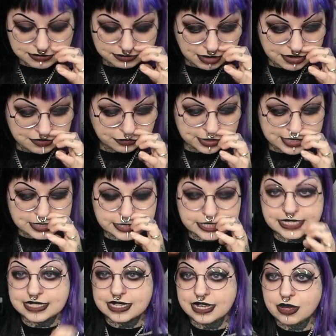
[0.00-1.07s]
My fringe
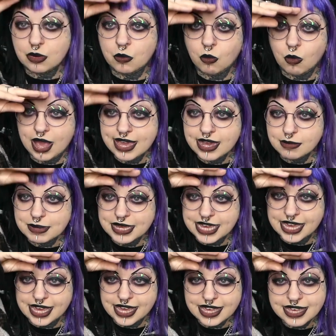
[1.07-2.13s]
is like way up
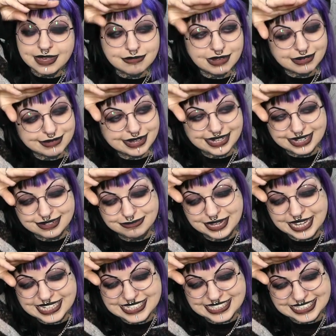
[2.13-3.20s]
here in my wedding
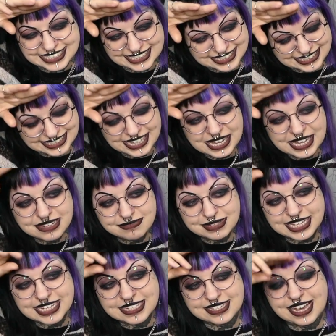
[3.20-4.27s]
pictures
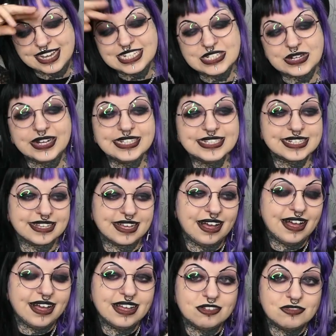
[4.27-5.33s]
because I tried to
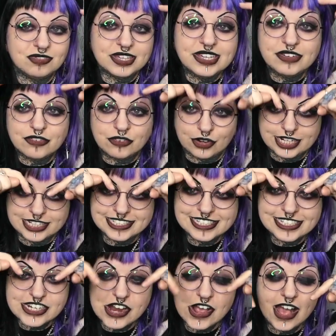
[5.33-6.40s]
cut a V
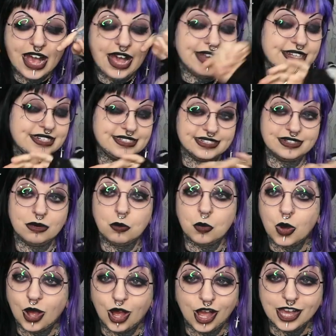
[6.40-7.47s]
fringe and it didn't
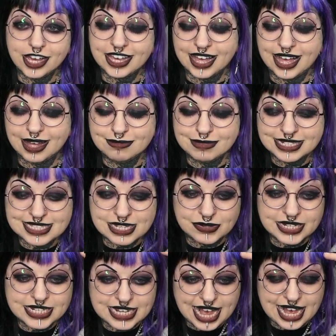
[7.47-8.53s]
work. So
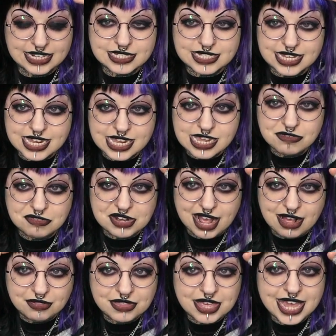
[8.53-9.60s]
I had to even
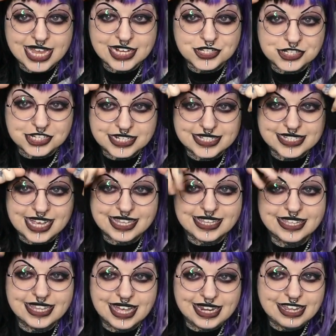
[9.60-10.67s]
out the edges and
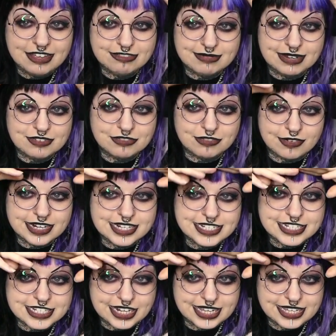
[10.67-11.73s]
then that left my
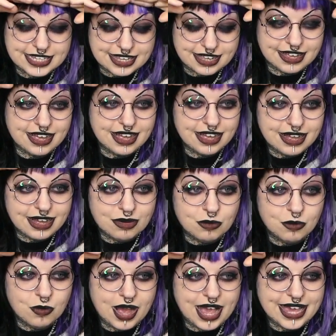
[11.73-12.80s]
fringe like
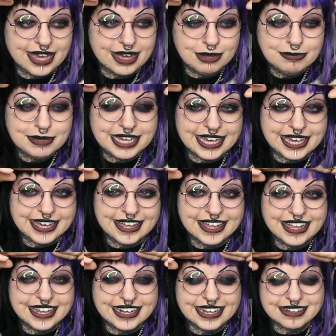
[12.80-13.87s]
way up
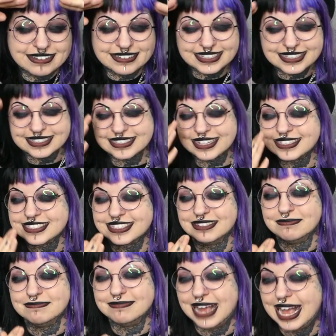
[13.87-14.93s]
here and it was such a
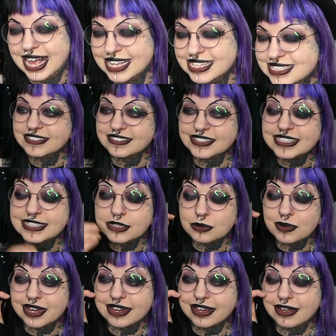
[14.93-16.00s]
mess. We did the
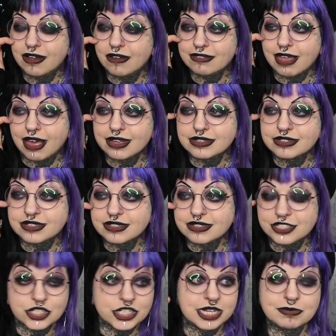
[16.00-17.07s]
wedding on like
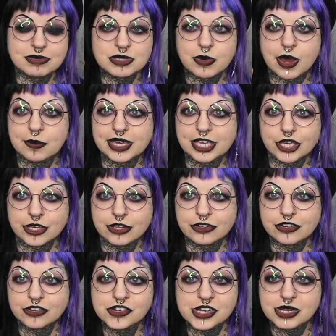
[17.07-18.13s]
the cheapest way we could.
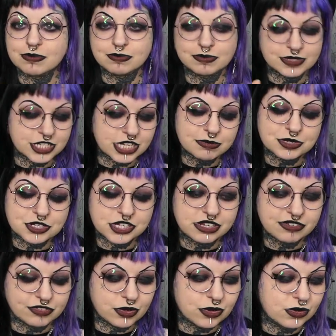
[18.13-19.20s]
Cheap and
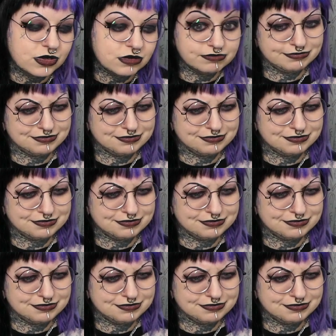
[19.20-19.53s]
cheerful.